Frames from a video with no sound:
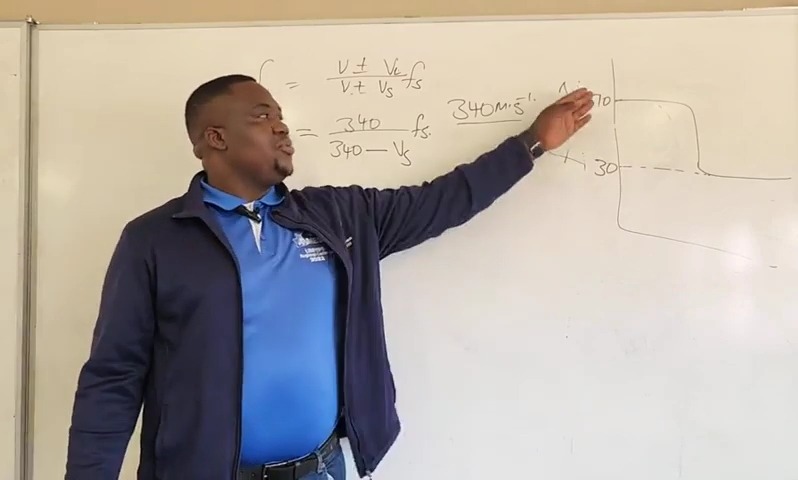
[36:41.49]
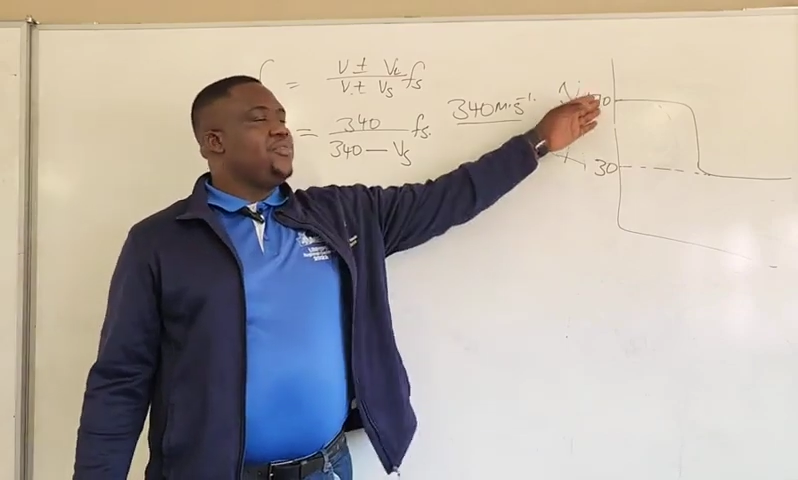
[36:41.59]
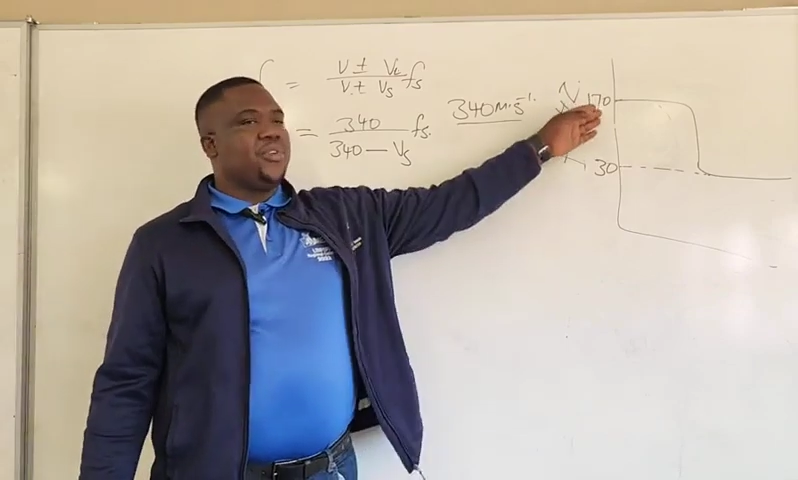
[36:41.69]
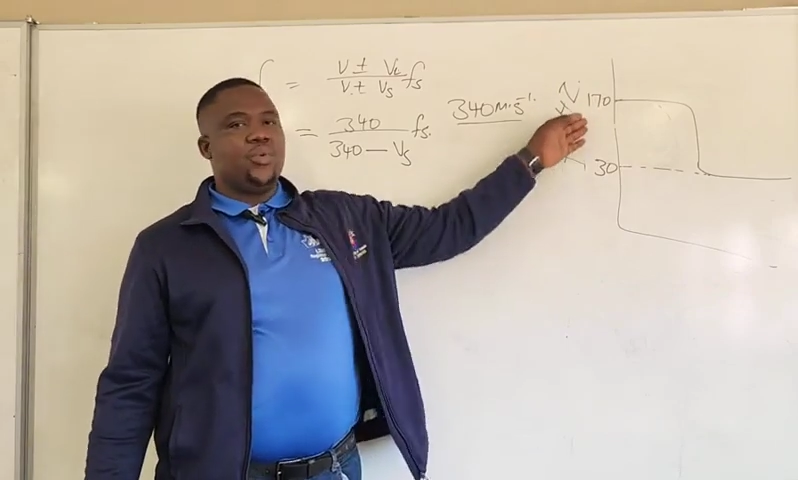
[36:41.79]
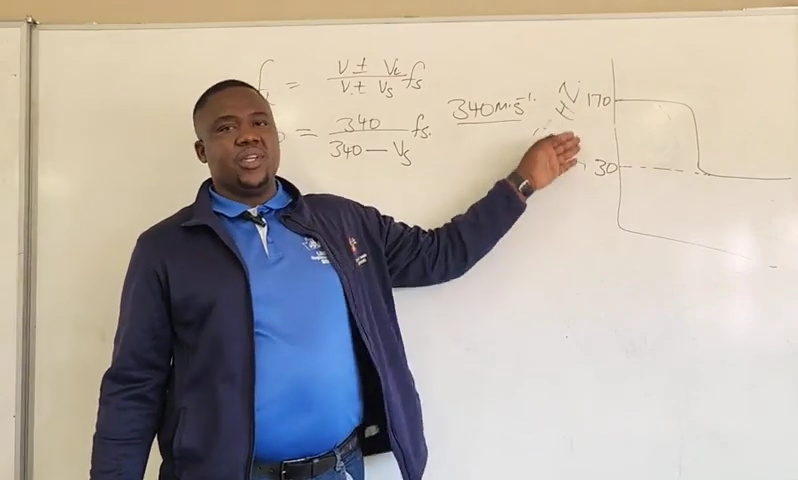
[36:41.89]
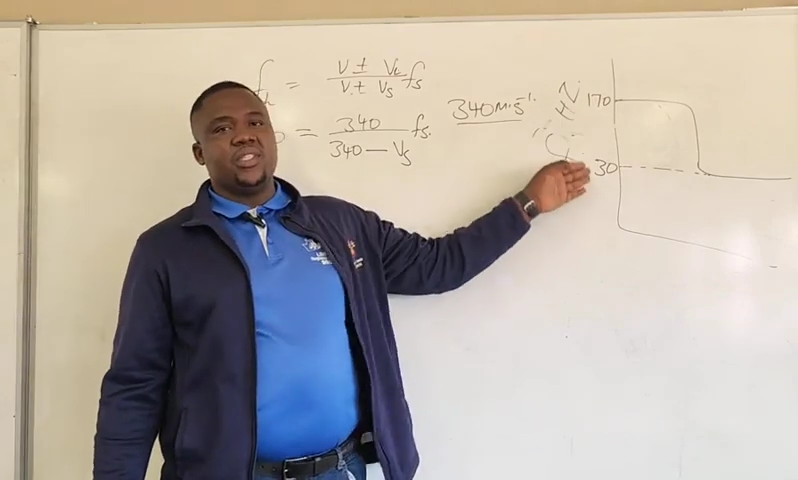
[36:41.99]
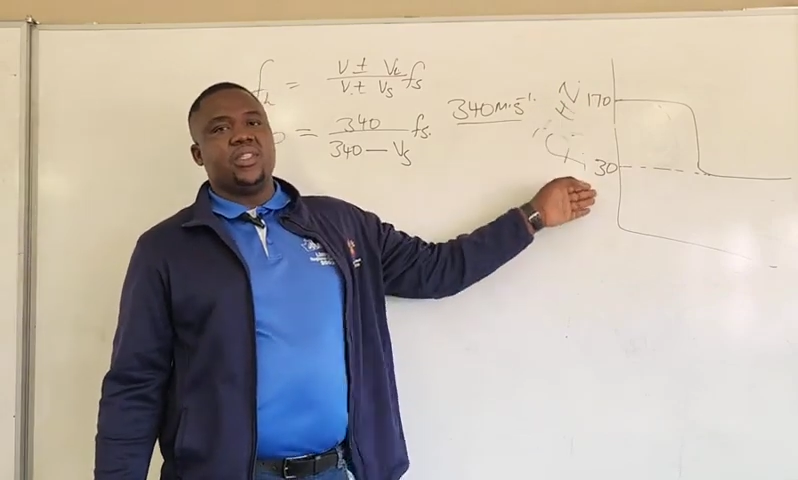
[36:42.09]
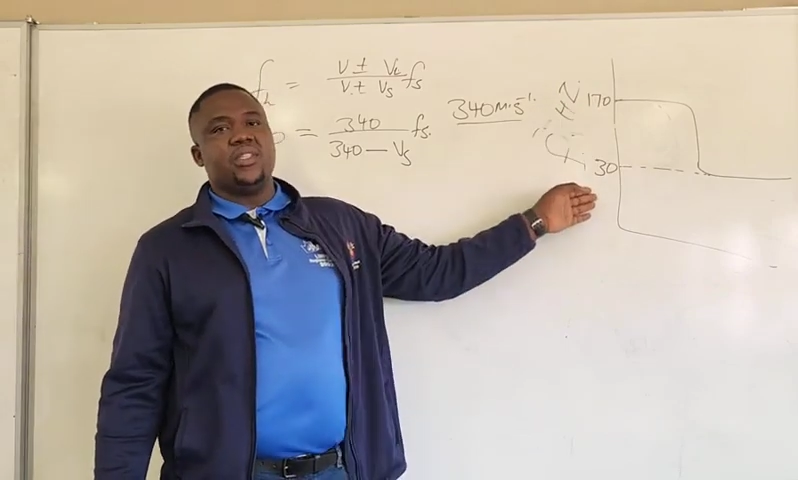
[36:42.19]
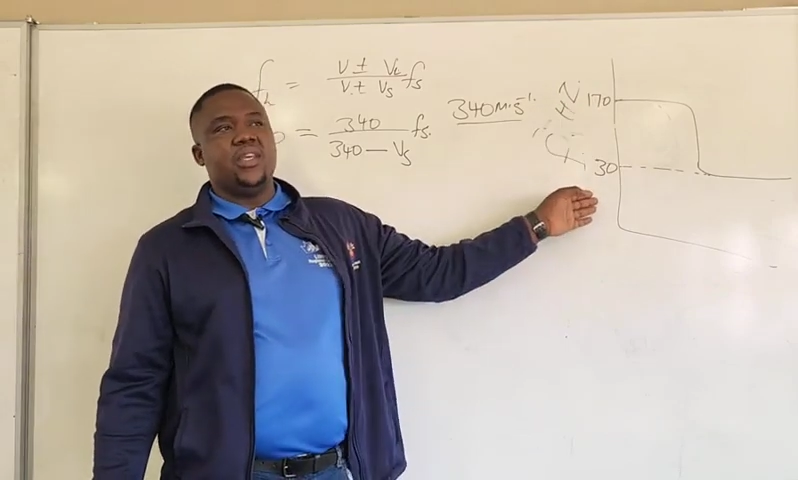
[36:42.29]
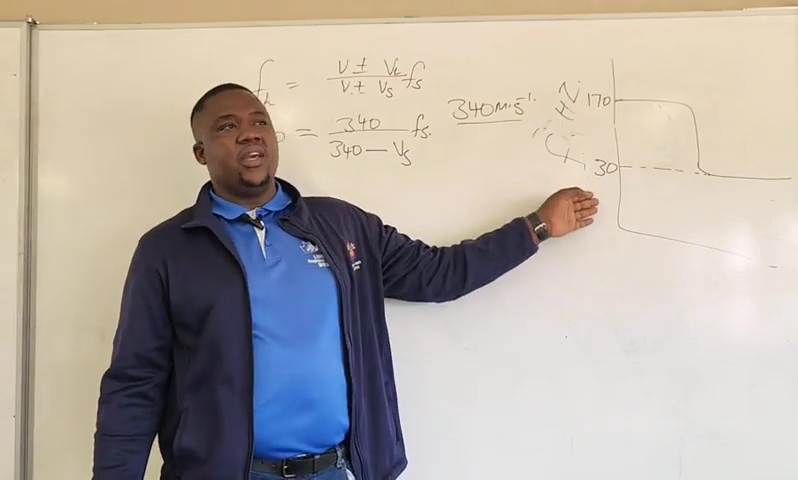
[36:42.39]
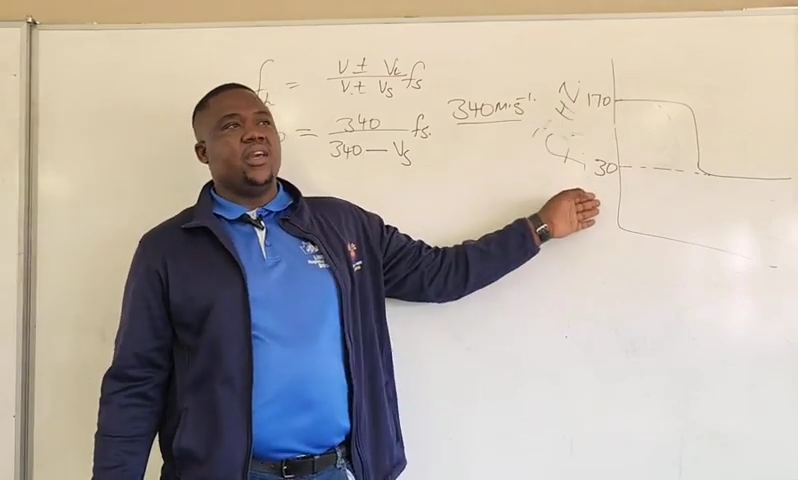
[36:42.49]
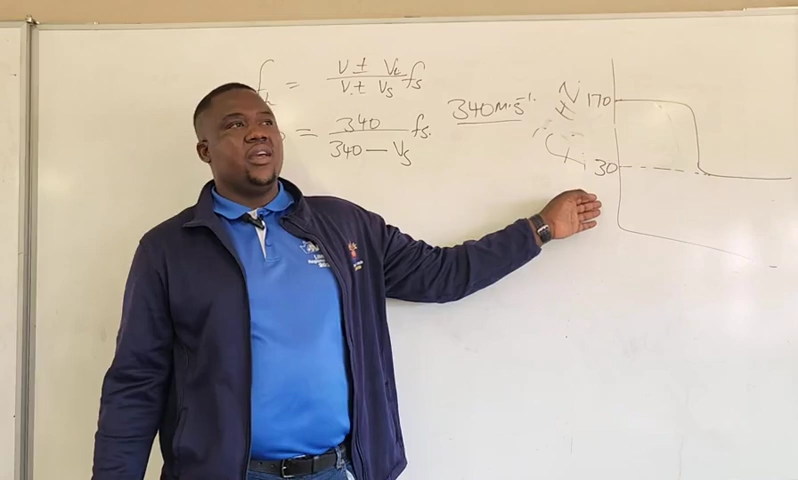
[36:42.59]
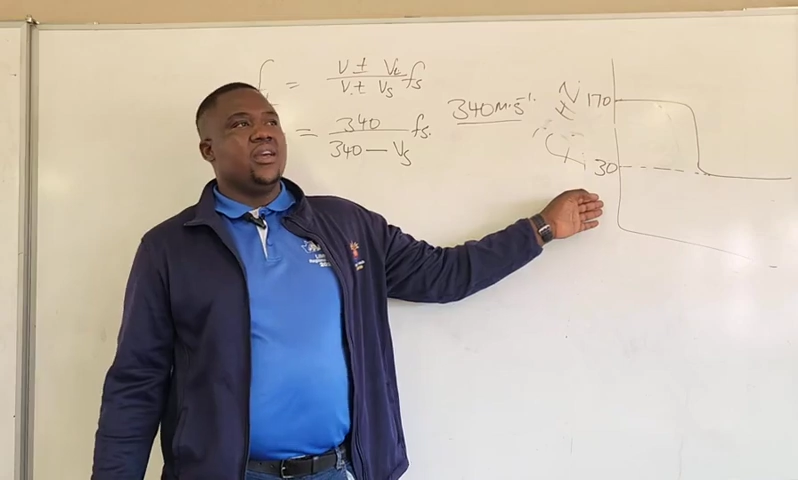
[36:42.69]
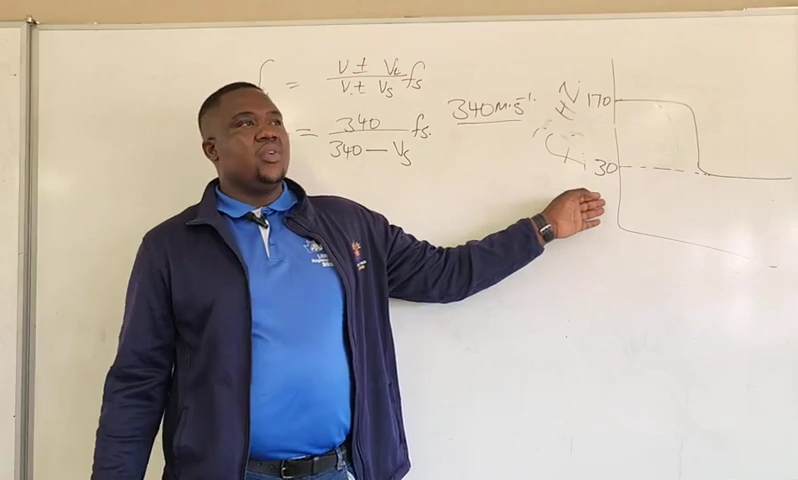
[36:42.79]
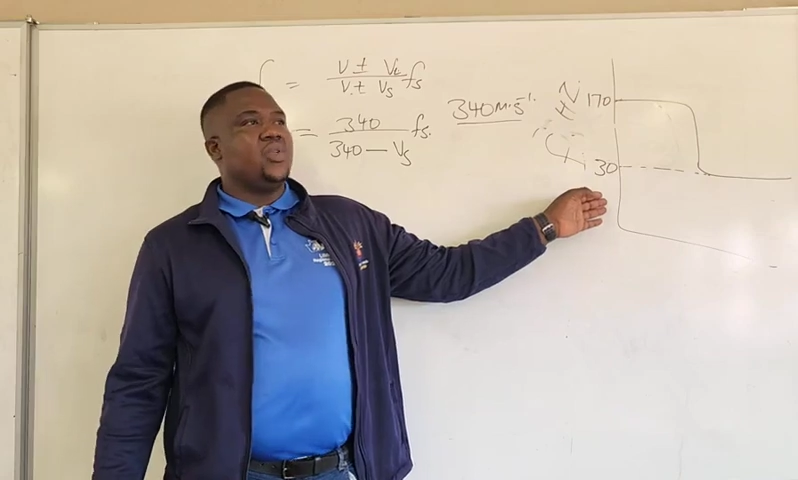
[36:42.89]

two frequencies here.